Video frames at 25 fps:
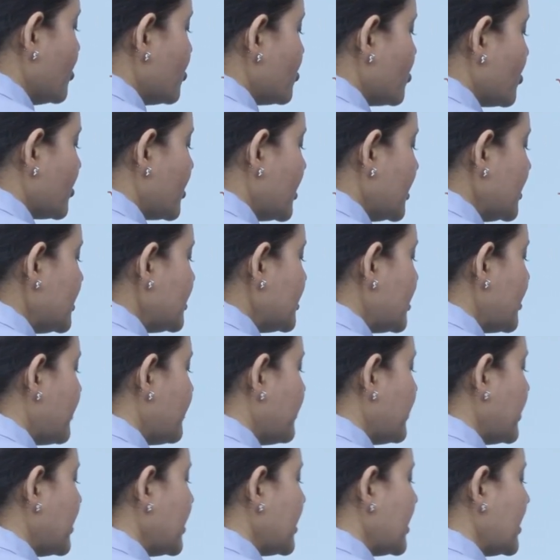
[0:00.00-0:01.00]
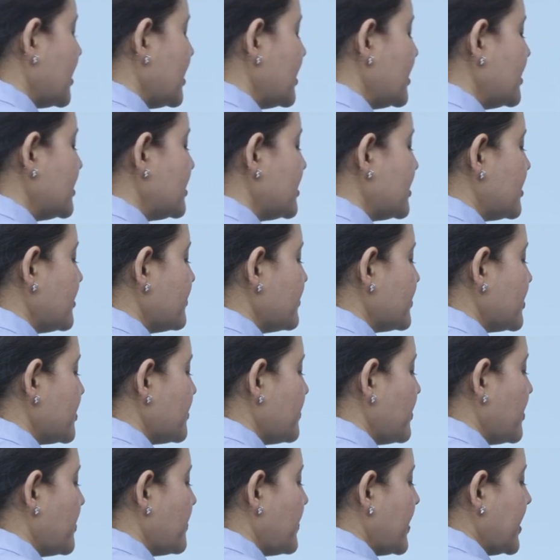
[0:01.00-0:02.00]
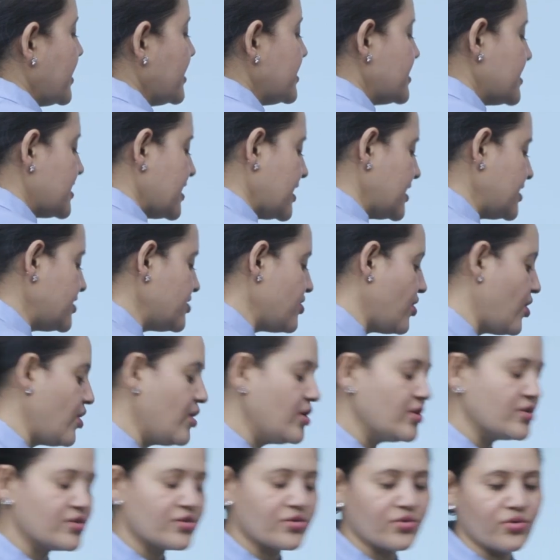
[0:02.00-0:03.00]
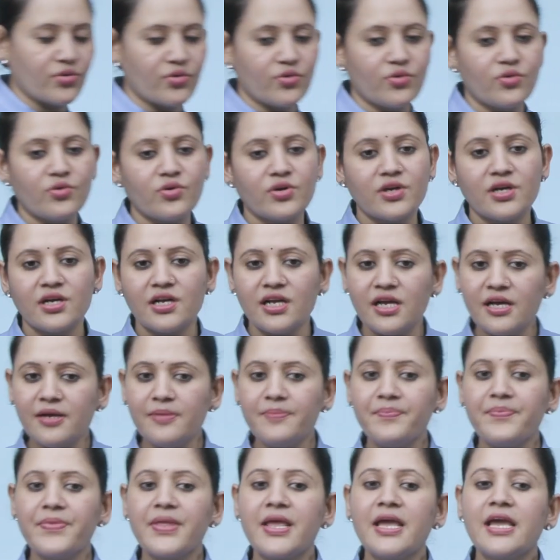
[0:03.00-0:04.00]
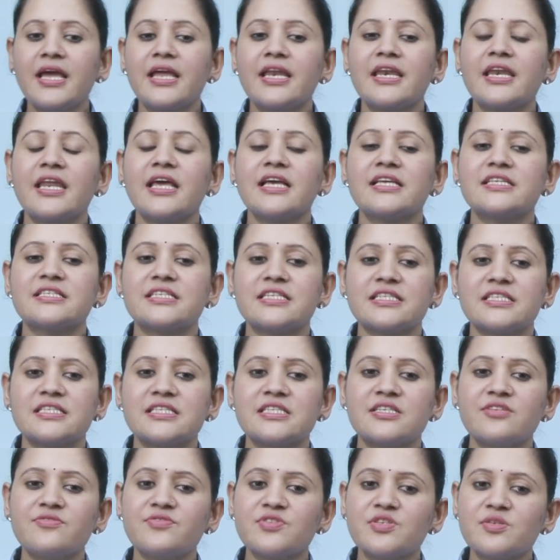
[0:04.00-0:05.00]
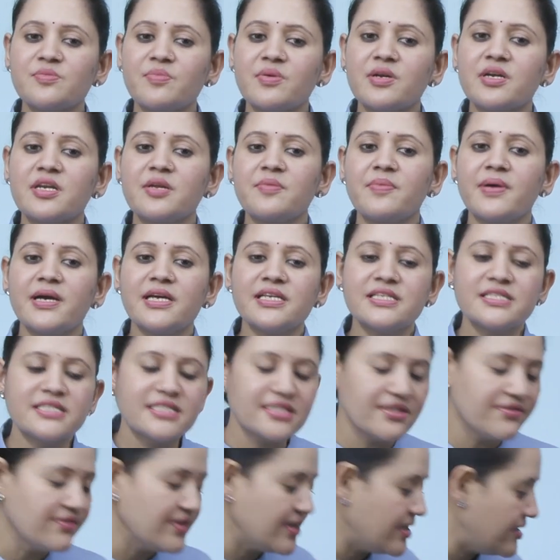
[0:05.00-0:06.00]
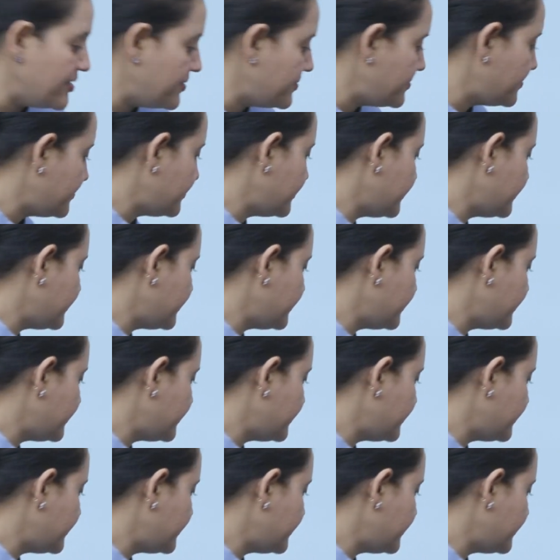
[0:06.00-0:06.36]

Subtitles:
So this number is divisible by 6 also. Clear? Next is divisibility by 7.